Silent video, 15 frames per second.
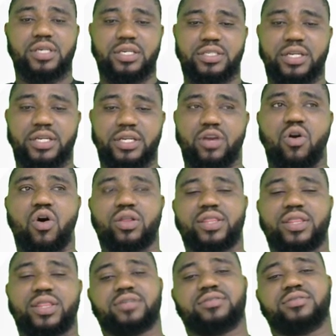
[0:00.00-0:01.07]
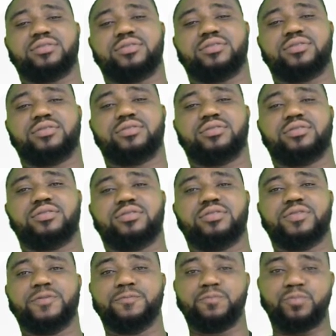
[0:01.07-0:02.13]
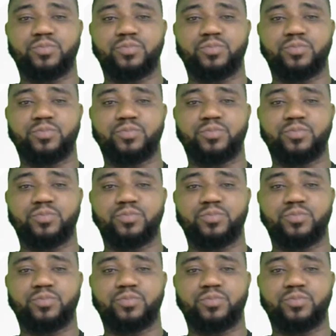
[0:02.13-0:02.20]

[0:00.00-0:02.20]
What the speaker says: Is it a cortex?